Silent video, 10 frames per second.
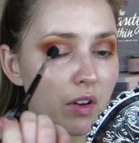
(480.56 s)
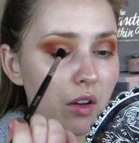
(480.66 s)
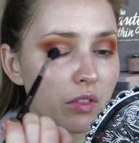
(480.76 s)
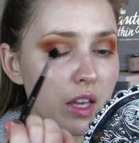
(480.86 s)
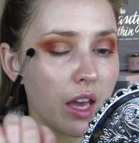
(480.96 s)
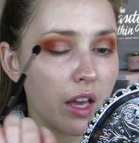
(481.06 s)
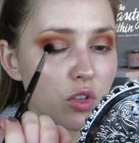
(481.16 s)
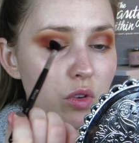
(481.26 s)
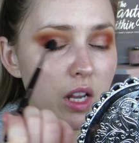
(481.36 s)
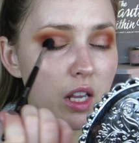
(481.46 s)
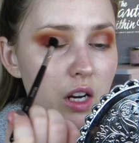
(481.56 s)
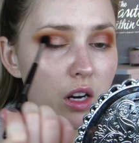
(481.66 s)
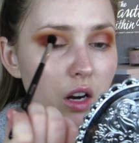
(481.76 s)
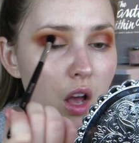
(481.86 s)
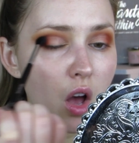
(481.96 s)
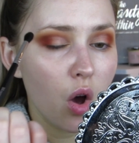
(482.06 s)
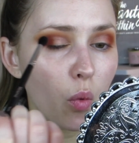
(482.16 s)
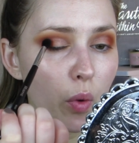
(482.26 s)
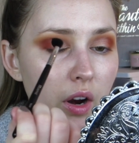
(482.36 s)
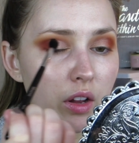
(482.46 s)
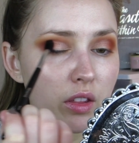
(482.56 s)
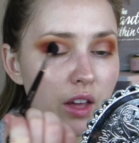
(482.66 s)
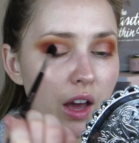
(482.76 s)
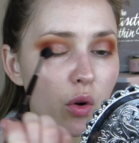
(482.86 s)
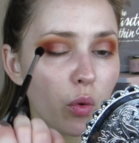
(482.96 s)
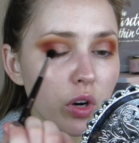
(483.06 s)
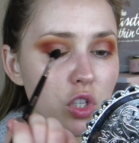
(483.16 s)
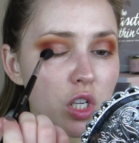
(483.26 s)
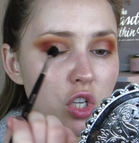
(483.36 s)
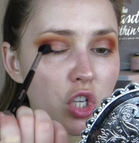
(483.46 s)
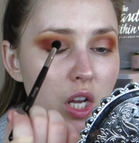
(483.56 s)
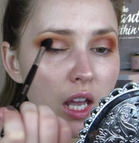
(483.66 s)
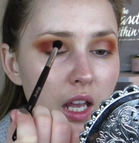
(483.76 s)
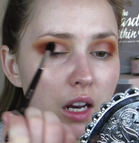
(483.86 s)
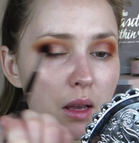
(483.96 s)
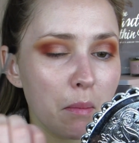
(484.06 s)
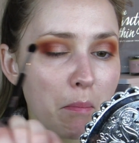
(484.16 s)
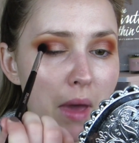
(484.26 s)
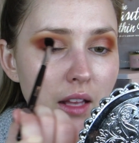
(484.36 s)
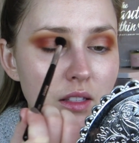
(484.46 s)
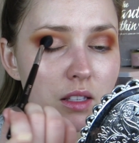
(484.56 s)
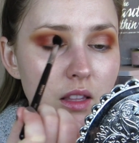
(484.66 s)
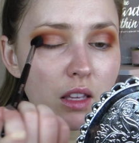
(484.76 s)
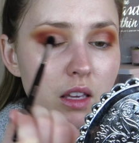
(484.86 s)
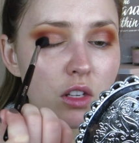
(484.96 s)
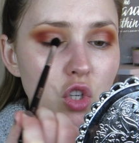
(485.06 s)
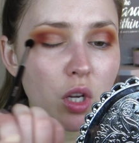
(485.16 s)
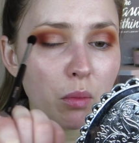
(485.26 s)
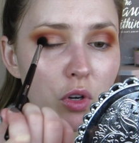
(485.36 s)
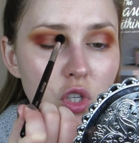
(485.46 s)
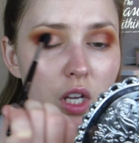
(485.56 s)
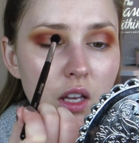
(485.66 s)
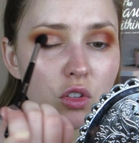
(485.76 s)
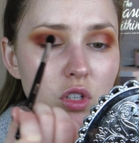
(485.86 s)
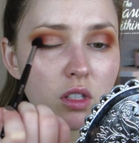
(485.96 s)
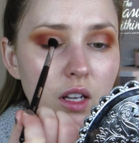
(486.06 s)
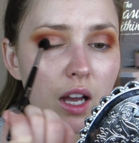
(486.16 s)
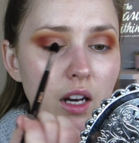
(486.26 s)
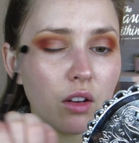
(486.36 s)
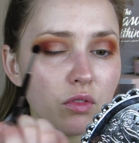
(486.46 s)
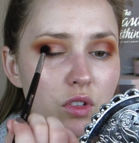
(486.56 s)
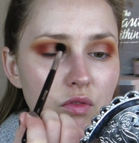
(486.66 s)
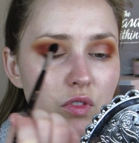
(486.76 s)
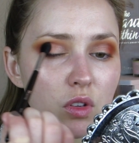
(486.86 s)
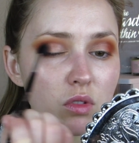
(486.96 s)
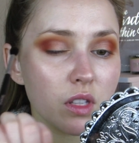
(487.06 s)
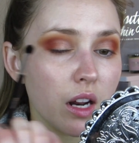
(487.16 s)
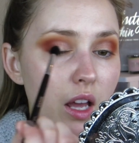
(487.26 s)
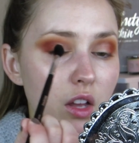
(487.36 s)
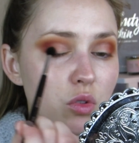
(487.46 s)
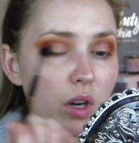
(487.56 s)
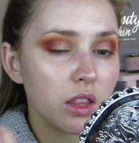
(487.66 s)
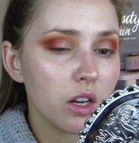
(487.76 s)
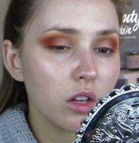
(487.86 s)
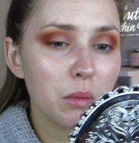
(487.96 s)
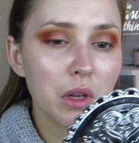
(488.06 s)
out the edge right here where that orangey shade met the shimmer shade, just to kind of diffuse that edge right there in the